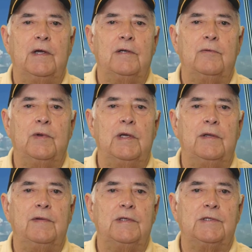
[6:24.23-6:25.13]
a
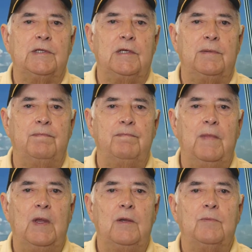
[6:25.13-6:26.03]
round this time.
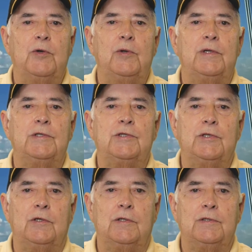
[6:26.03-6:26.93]
Pruitt is
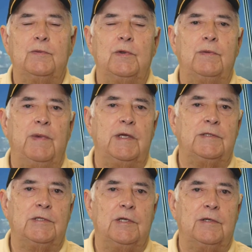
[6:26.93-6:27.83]
charged with
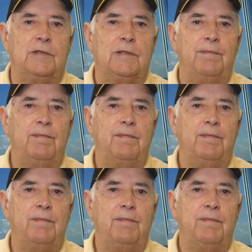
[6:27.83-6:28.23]
manslaughter.